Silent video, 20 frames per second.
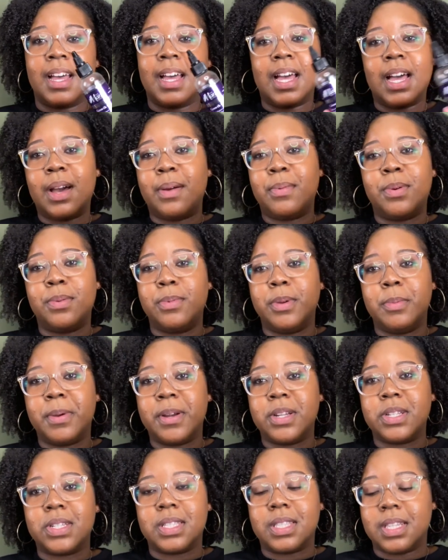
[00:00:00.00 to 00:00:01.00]
I won't
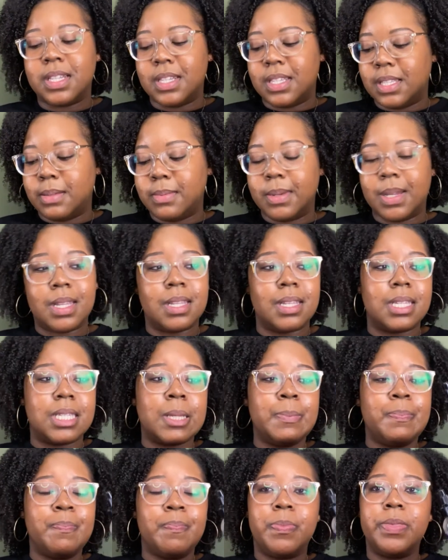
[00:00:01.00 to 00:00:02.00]
repurchase this because
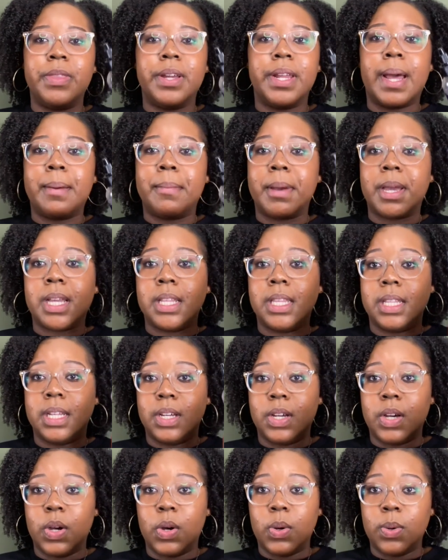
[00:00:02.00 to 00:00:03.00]
they're not making the
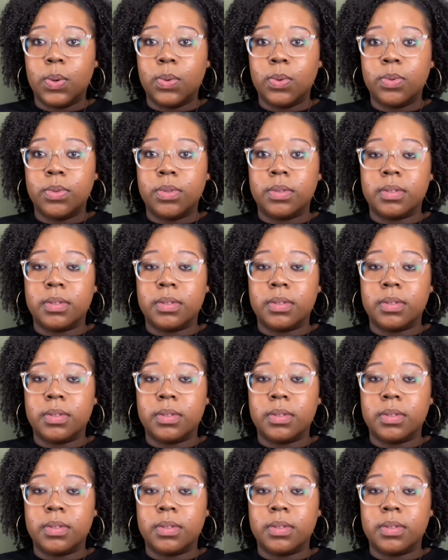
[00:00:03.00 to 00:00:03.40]
old